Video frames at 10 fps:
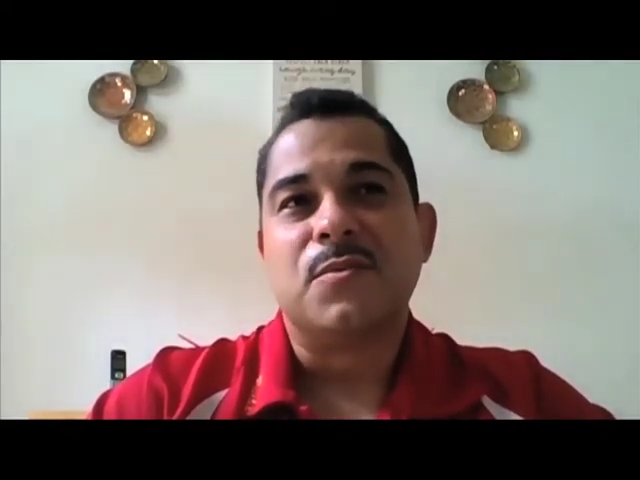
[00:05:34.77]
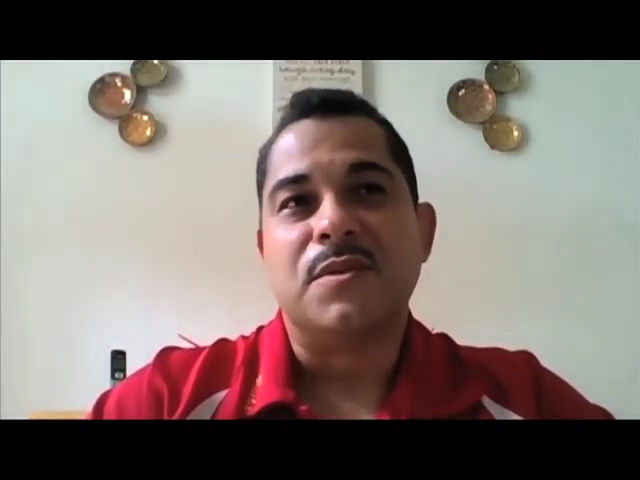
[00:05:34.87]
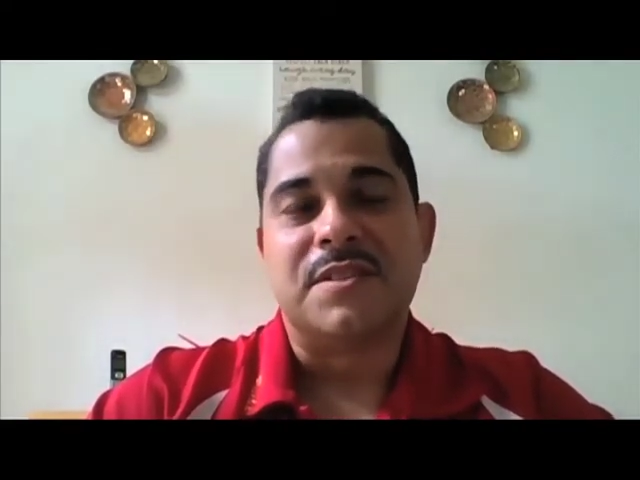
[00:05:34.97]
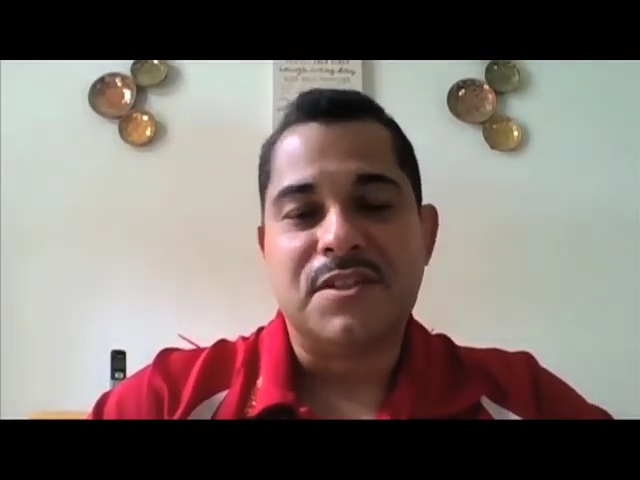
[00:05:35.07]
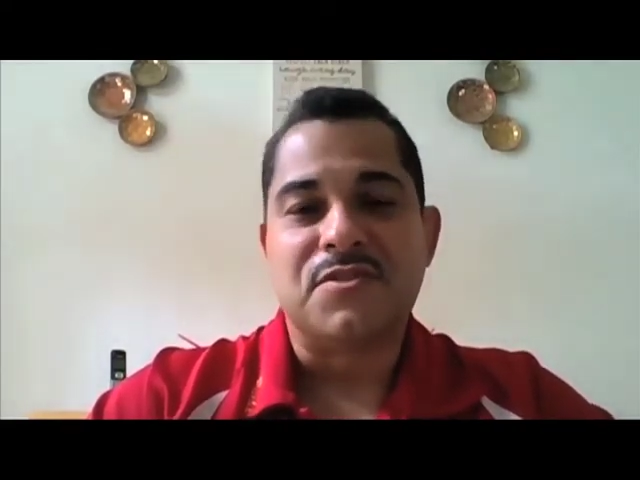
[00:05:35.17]

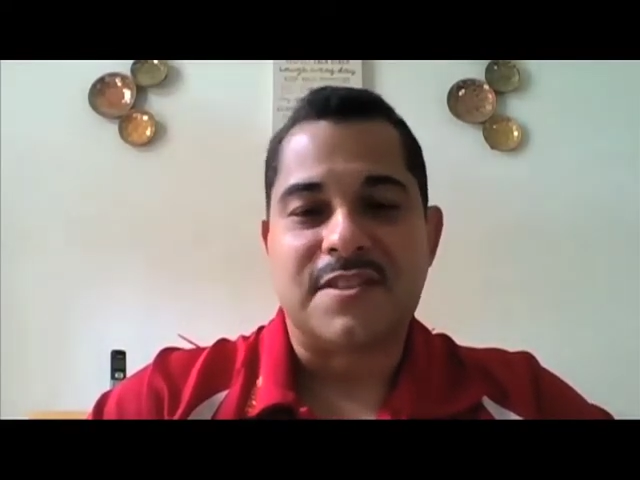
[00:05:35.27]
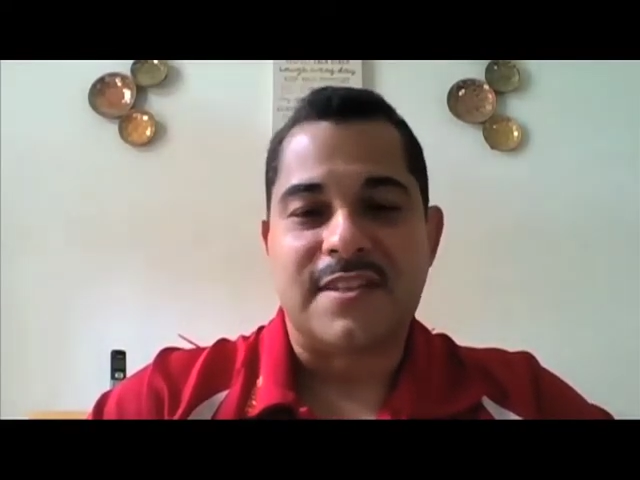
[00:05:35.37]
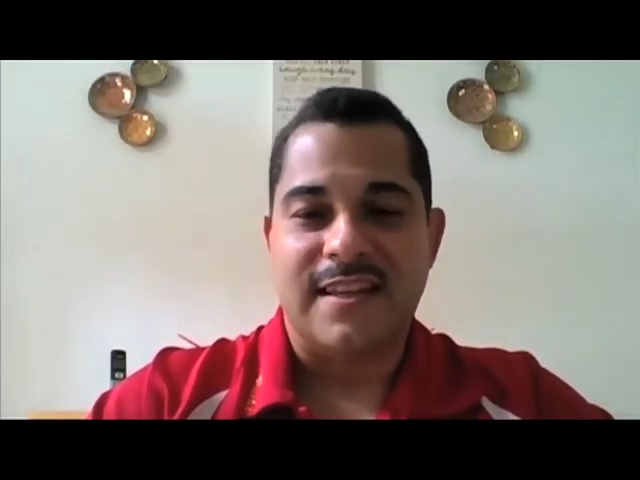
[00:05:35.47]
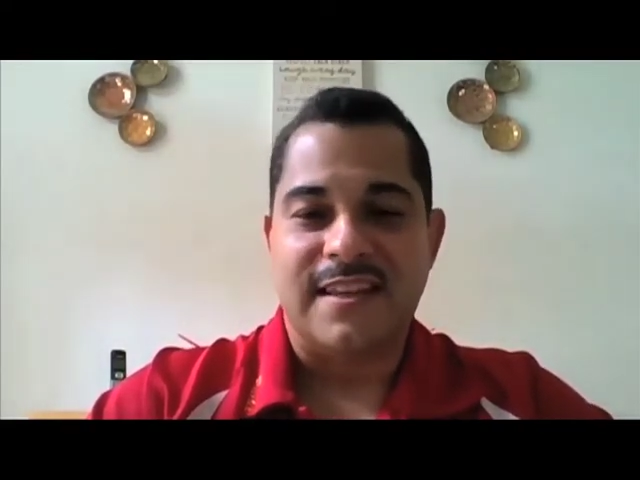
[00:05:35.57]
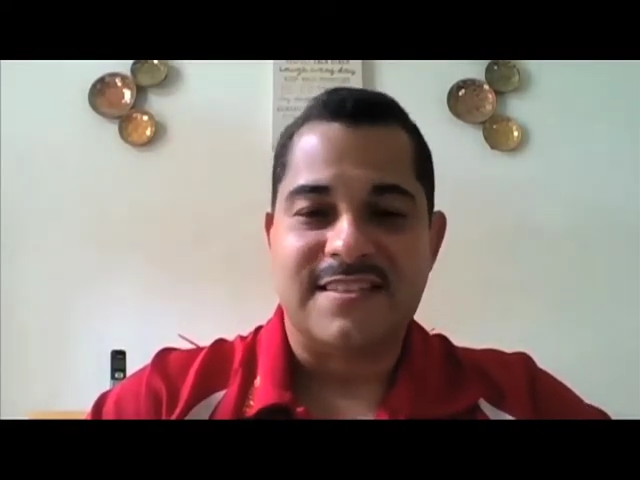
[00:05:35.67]

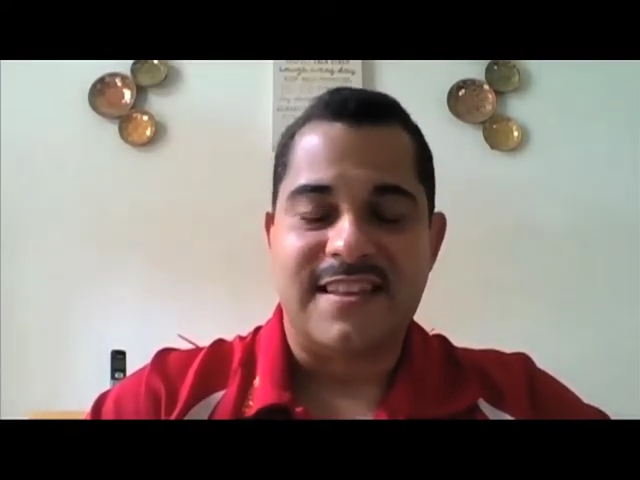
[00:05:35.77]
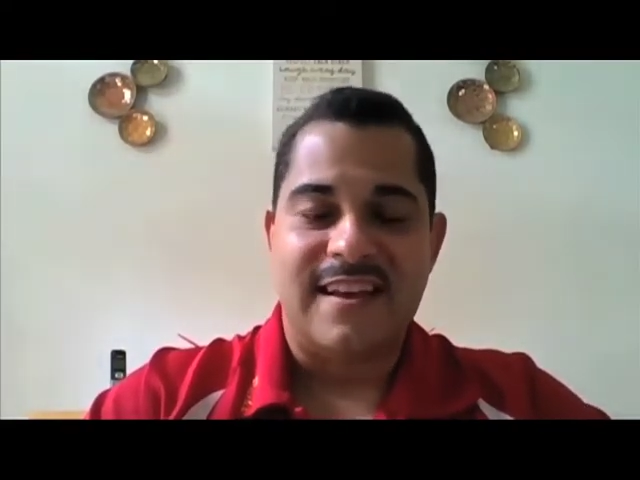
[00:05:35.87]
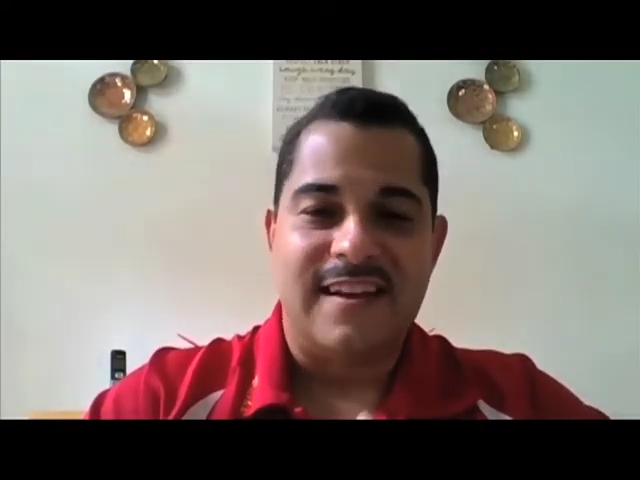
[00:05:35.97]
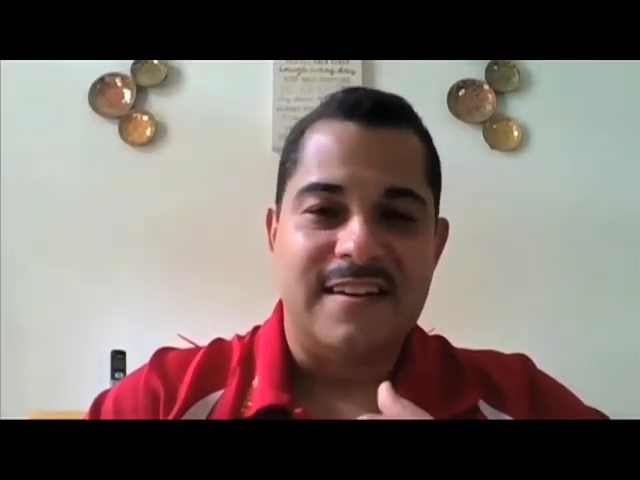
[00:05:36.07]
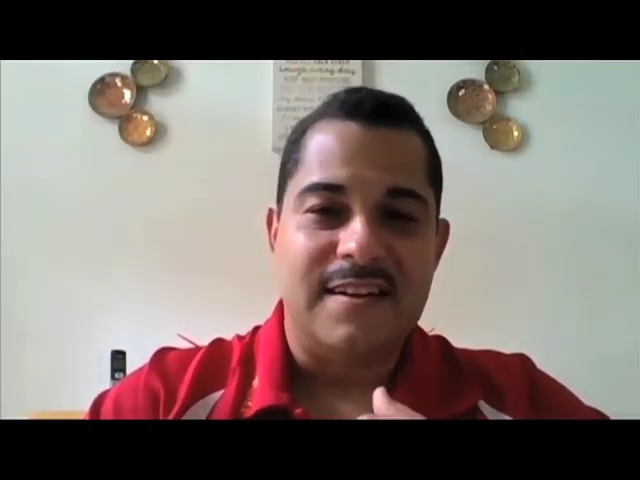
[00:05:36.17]
interesting is
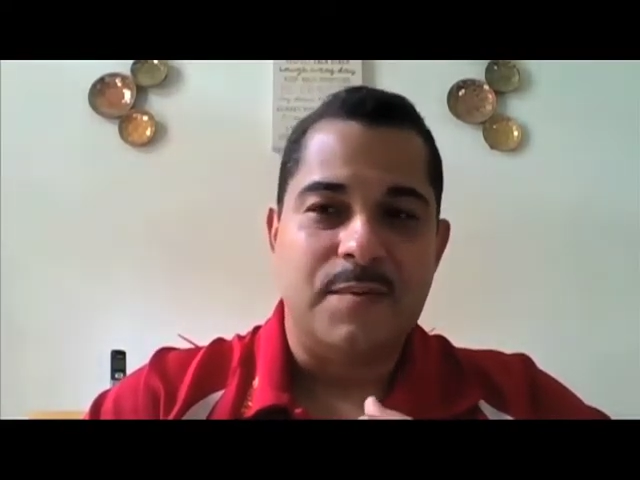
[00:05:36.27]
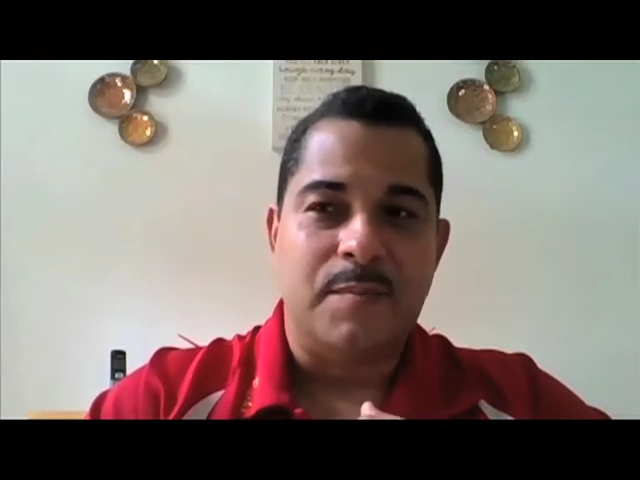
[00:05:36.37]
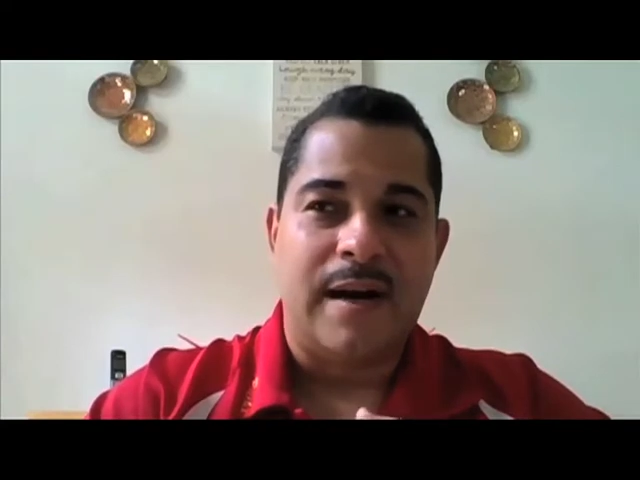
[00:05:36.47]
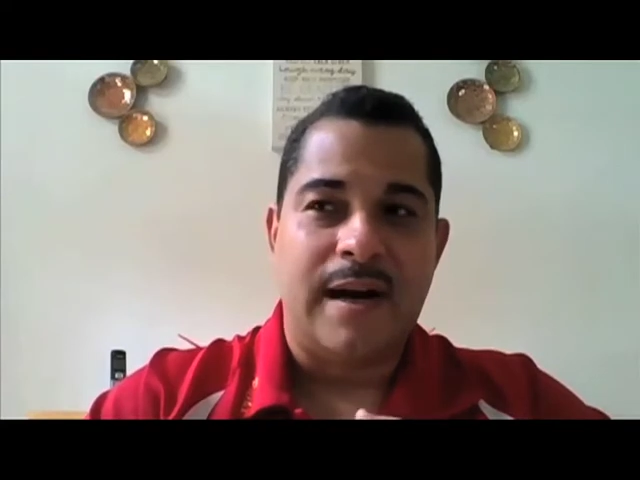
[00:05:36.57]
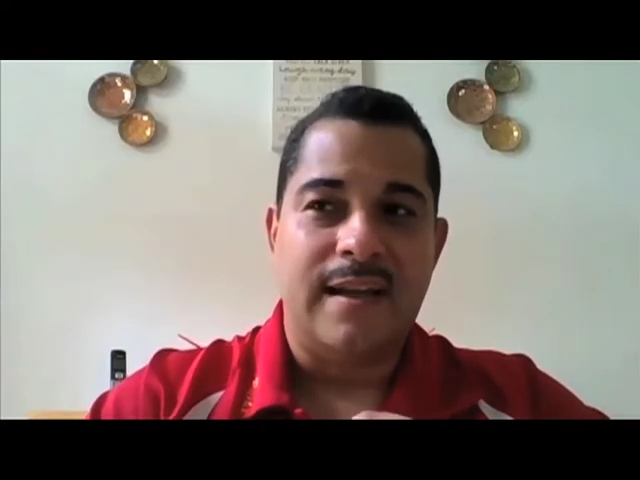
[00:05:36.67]
that
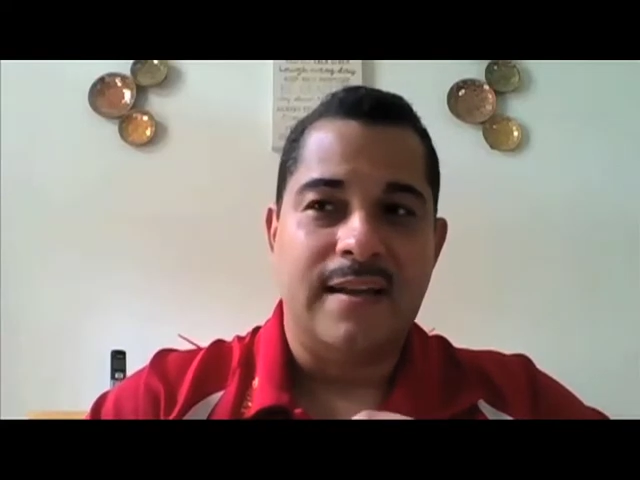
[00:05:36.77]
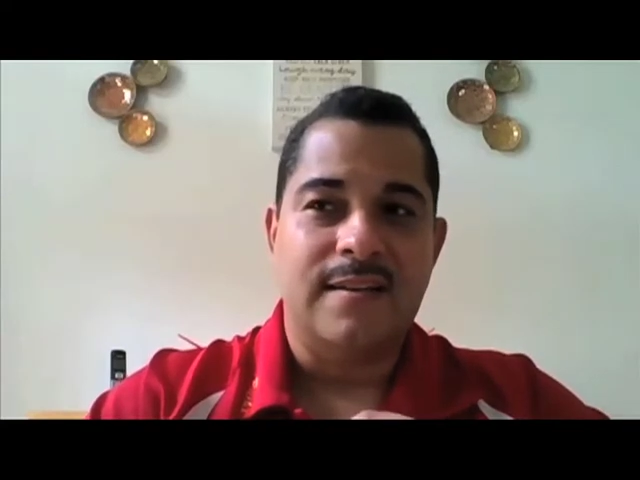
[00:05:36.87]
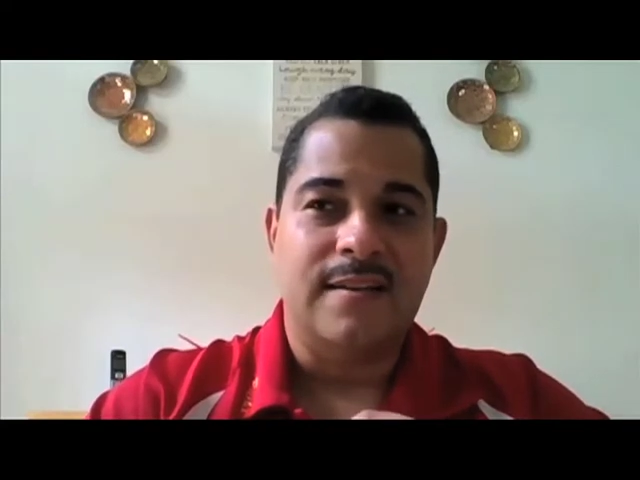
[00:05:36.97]
my